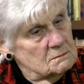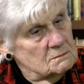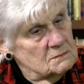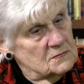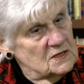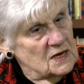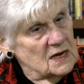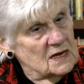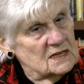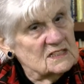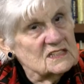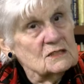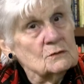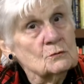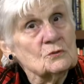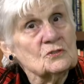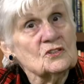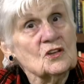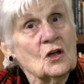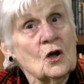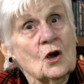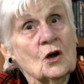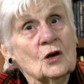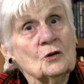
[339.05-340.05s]
Yes, it was
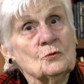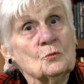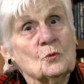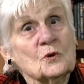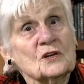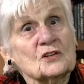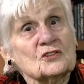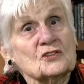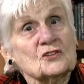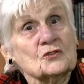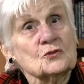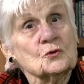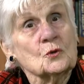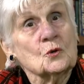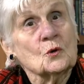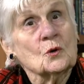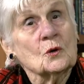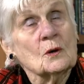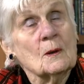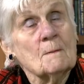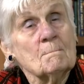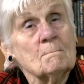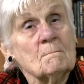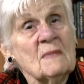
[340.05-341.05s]
a hardware store,
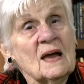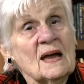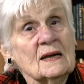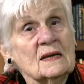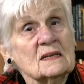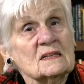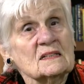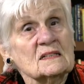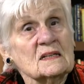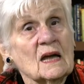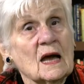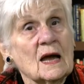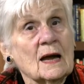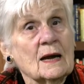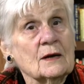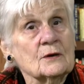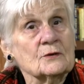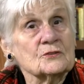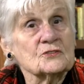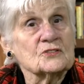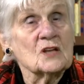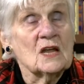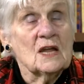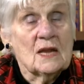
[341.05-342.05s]

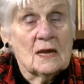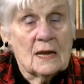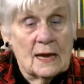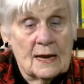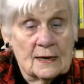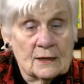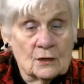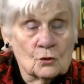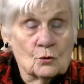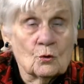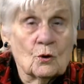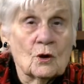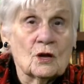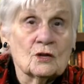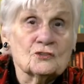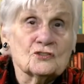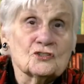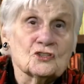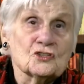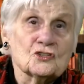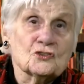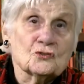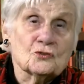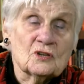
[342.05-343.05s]
McIntyre's. And across
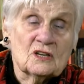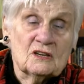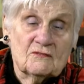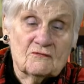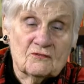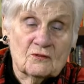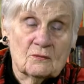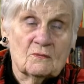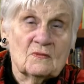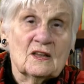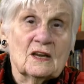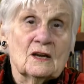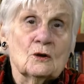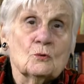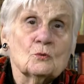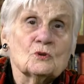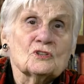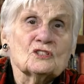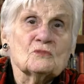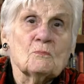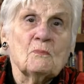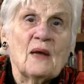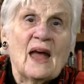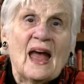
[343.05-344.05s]
the street from there
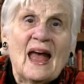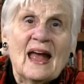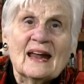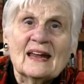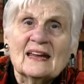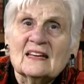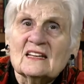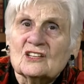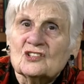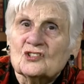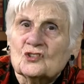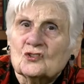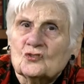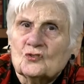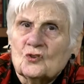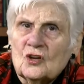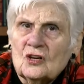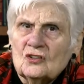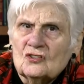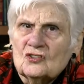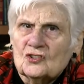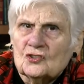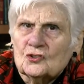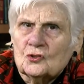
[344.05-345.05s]
was Packett's
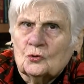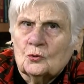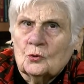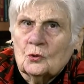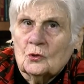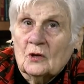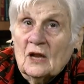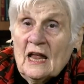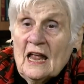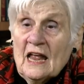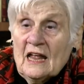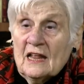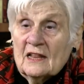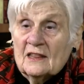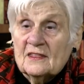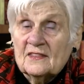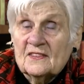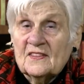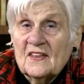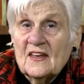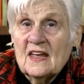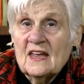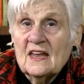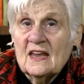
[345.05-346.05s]
Drugstore.
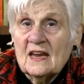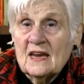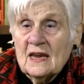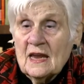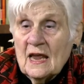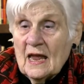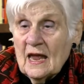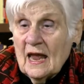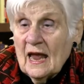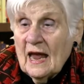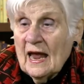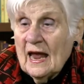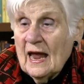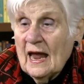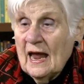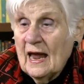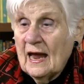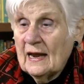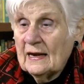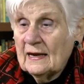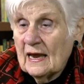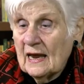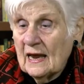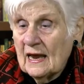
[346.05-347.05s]
They
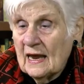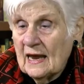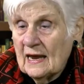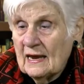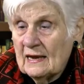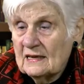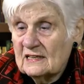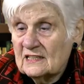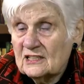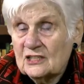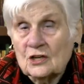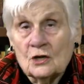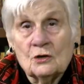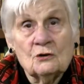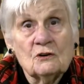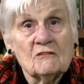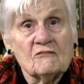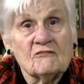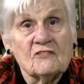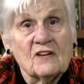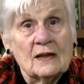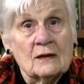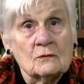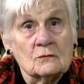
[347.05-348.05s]
had a soda
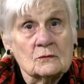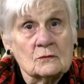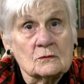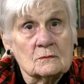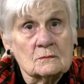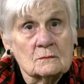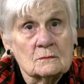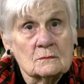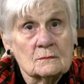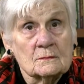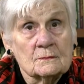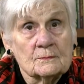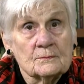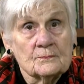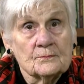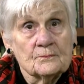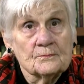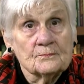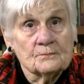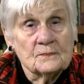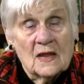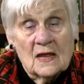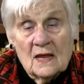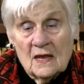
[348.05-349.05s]
fountain.
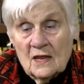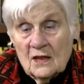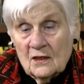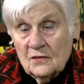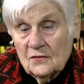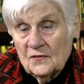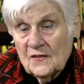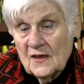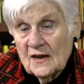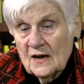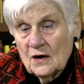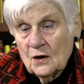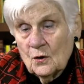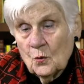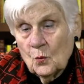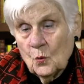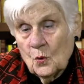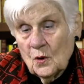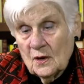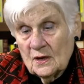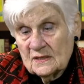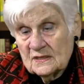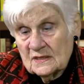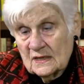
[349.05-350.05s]
There
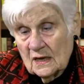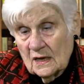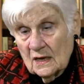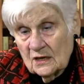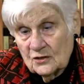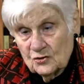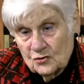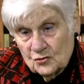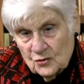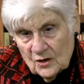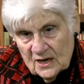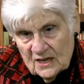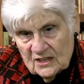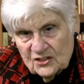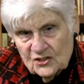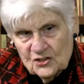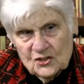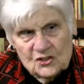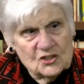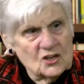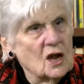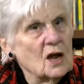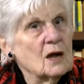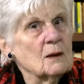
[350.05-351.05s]
was a dress
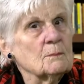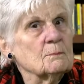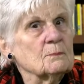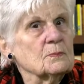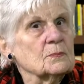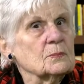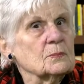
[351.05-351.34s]
shop.